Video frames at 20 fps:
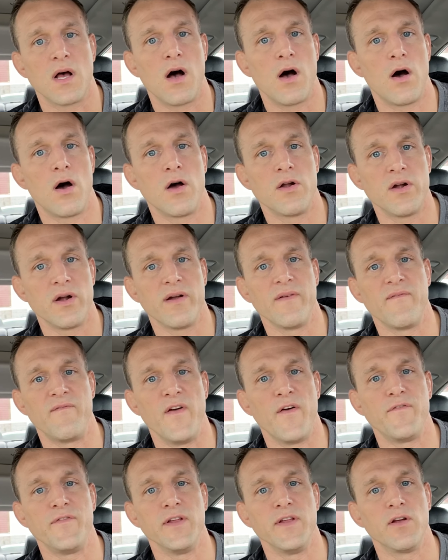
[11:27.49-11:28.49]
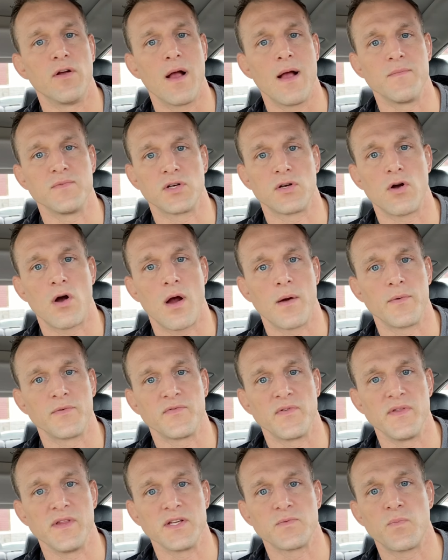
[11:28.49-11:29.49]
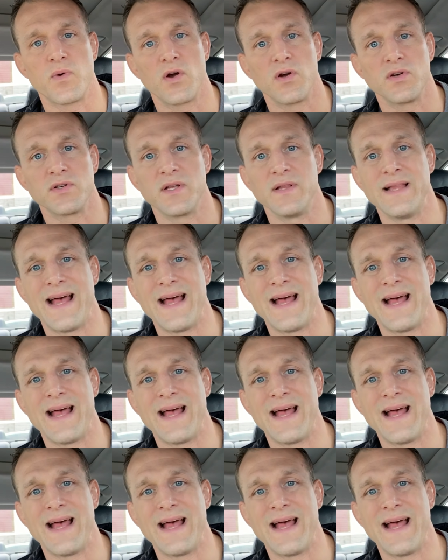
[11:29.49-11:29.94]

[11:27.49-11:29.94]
150 grams of carbs for this person.